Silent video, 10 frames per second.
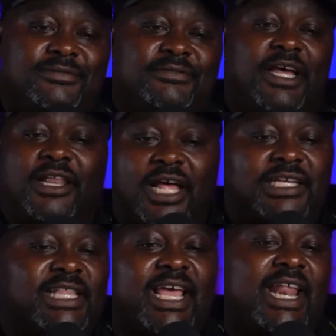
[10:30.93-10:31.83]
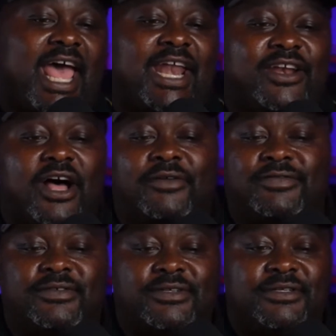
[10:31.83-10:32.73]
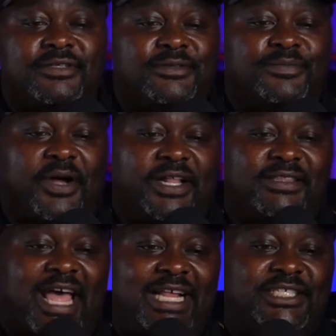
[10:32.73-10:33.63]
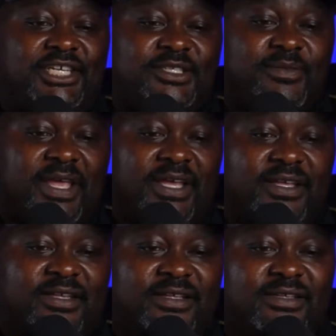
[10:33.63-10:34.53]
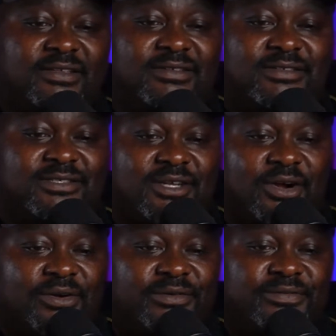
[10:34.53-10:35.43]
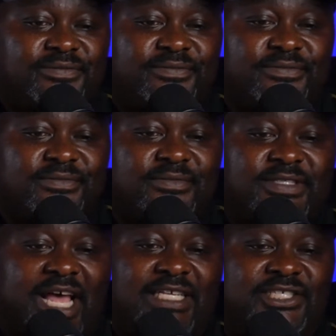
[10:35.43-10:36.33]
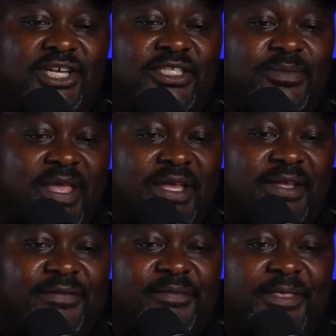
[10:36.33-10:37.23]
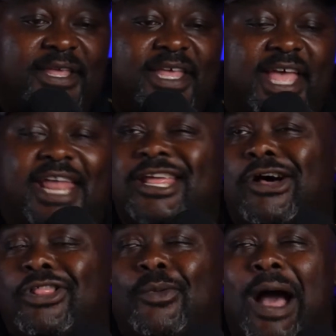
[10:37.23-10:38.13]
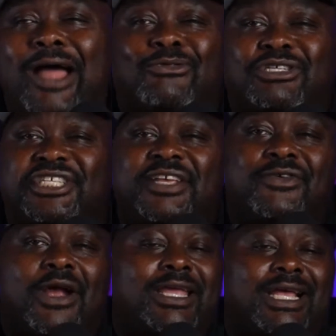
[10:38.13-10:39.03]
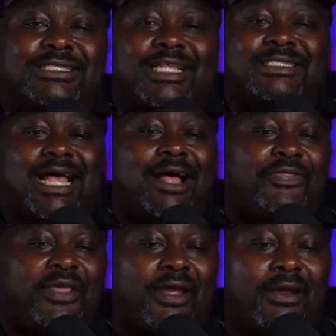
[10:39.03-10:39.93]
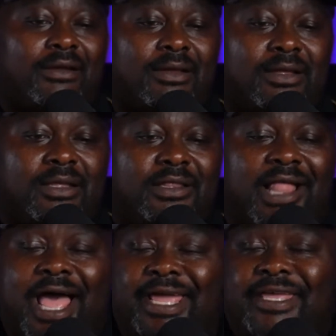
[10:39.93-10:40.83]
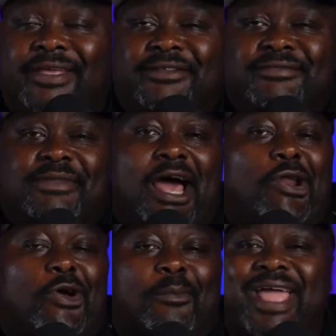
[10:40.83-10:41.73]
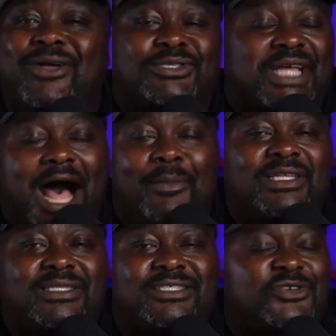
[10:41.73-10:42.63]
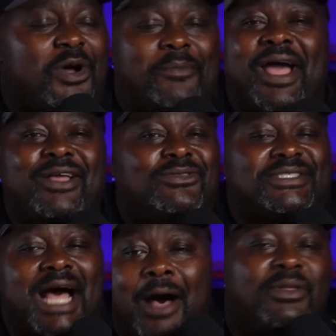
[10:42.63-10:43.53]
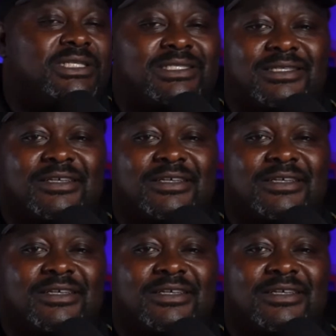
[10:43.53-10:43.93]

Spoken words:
Unless they had had enough. but that's just me. So that's just me. And the only wide receiver, I guess, that's out there, like, I don't know, Michael Thomas. Do you want Michael Thomas?